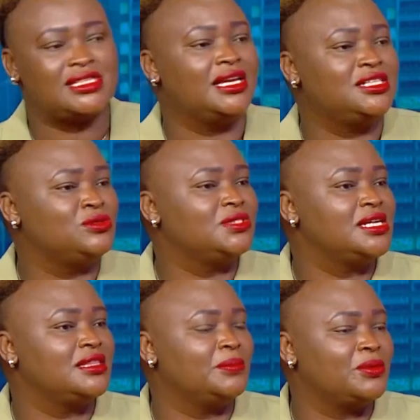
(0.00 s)
site to
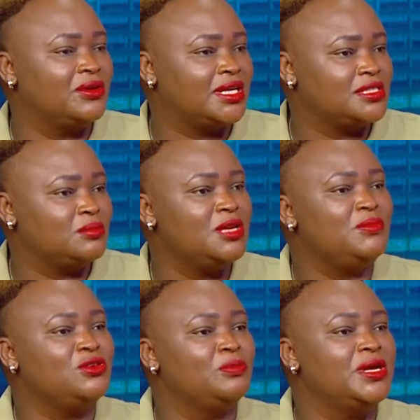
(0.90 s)
check the progress,
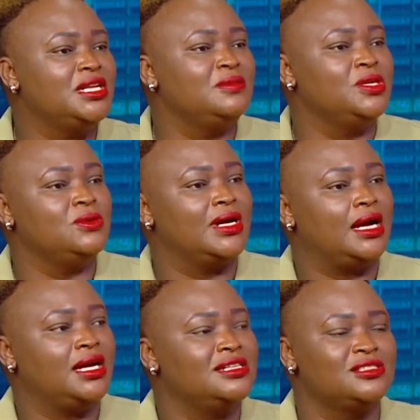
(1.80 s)
maybe you paid me
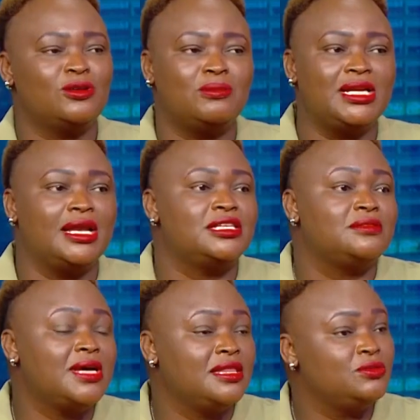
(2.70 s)
your installment last
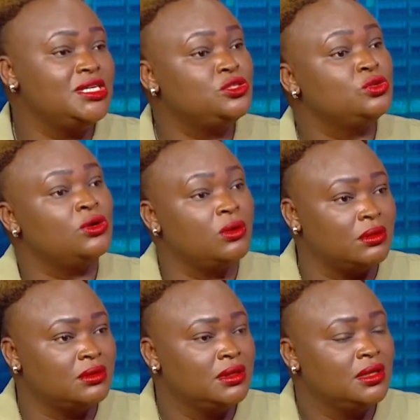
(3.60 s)
month, you need to know.